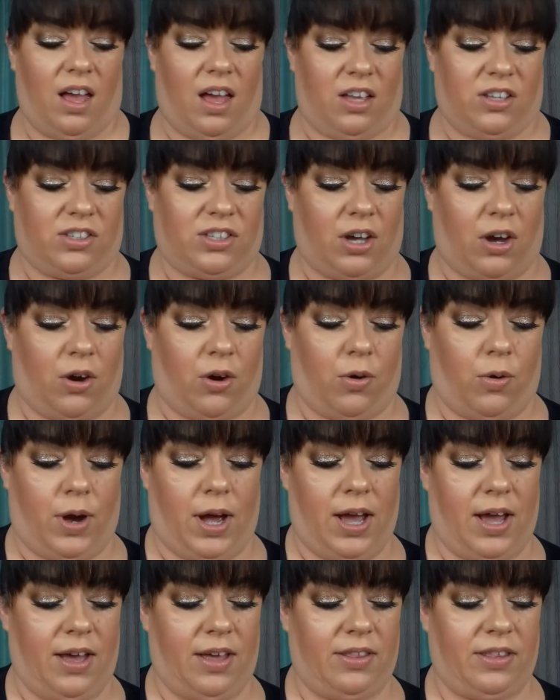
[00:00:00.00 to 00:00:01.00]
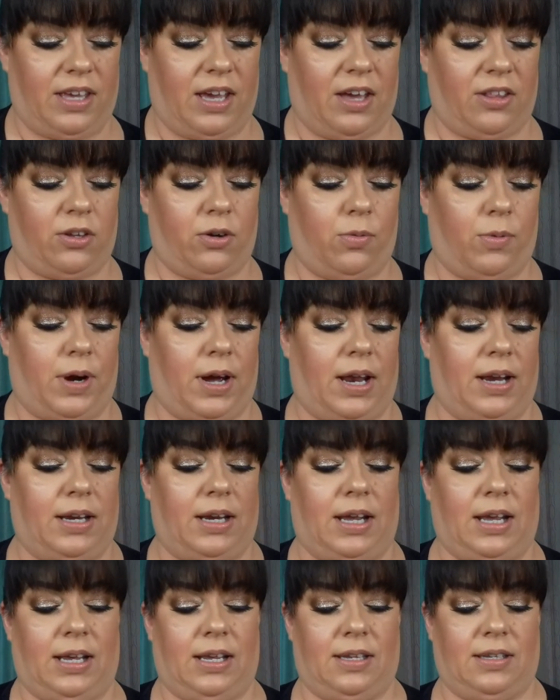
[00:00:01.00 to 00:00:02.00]
So the other one
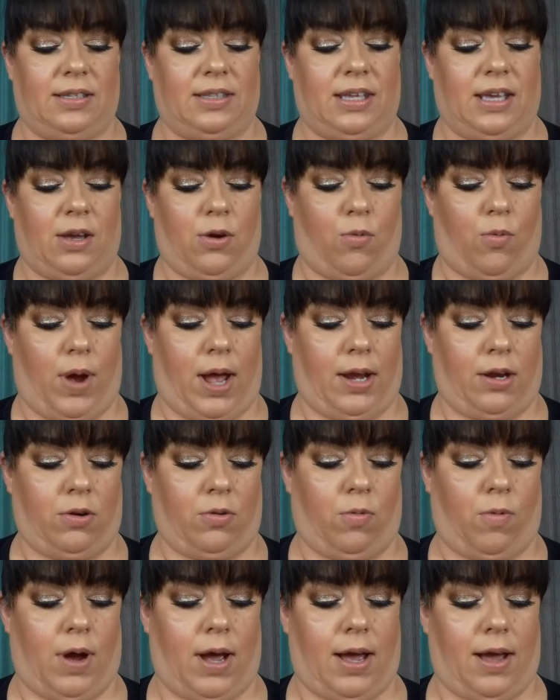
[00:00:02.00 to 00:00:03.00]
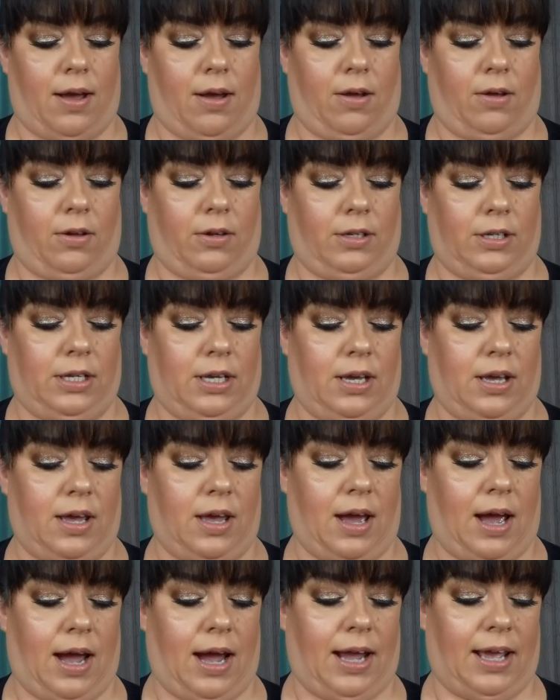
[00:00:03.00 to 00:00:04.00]
is the Wet n Wild
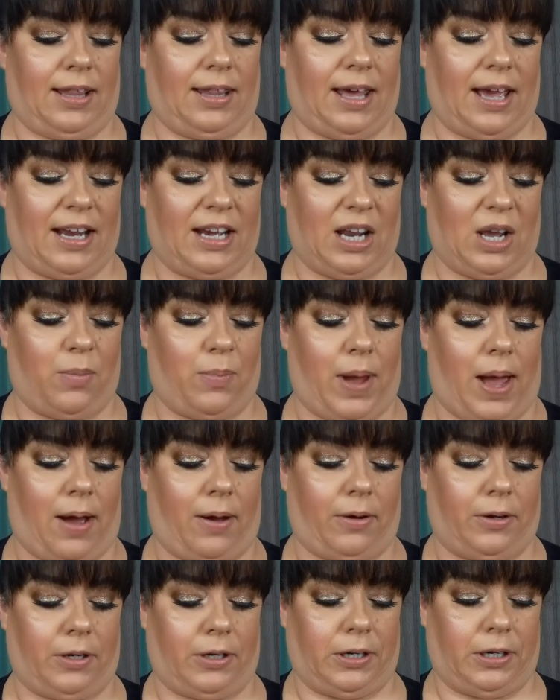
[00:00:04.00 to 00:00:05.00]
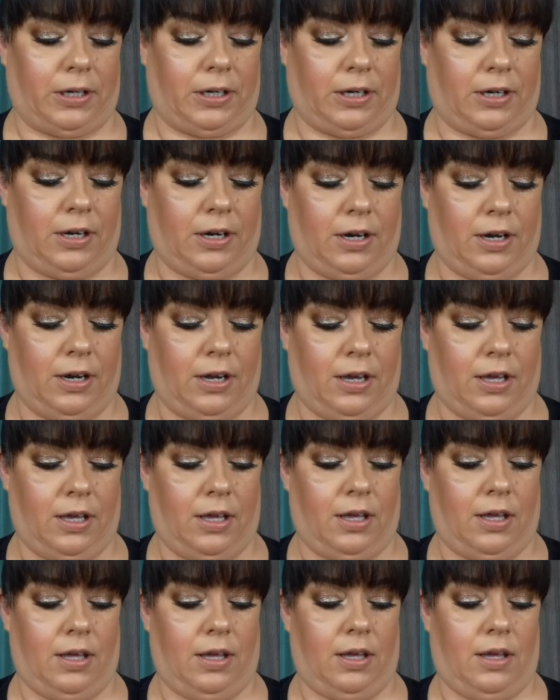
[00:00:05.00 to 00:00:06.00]
Highlighting Powder
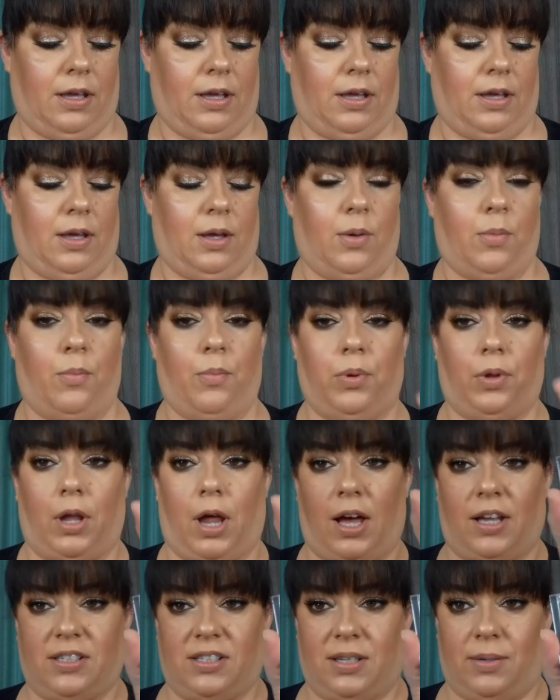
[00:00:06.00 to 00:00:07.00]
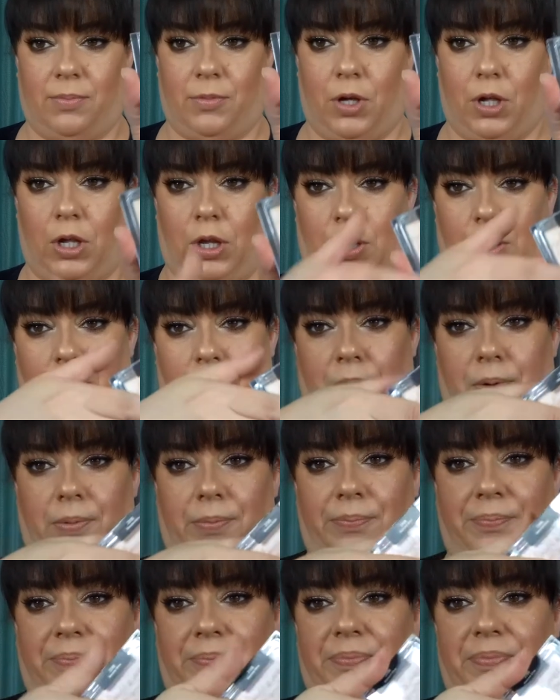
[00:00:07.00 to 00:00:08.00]
Blossom
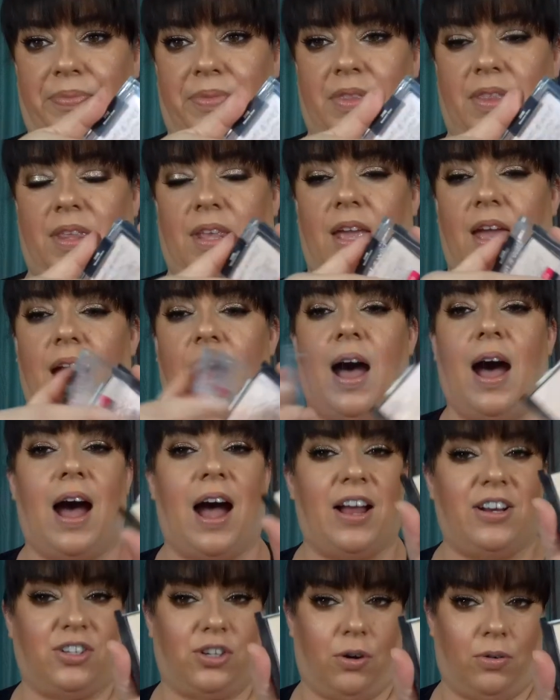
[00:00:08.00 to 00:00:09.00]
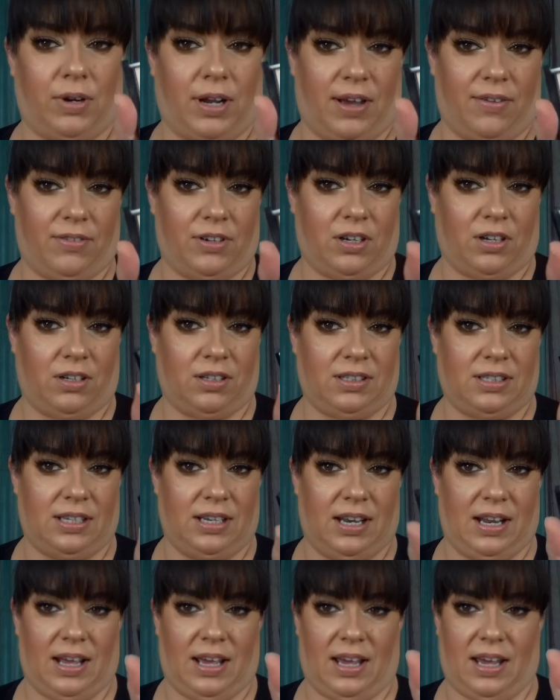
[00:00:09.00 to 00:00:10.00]
Glow. I don't have it on
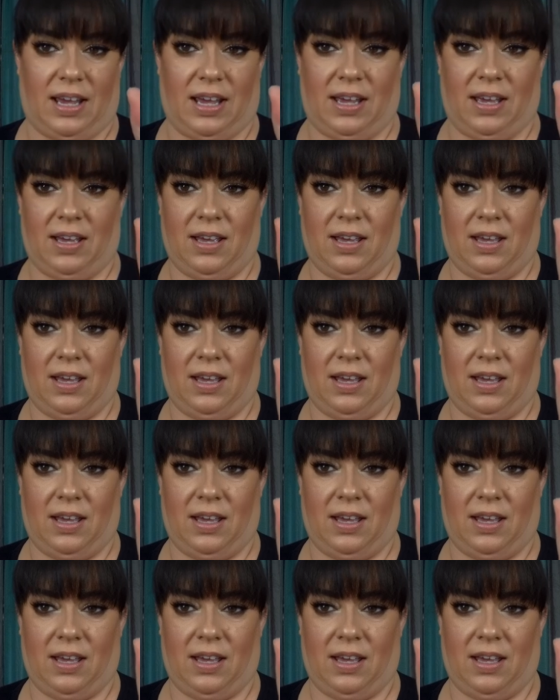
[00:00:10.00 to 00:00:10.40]
today,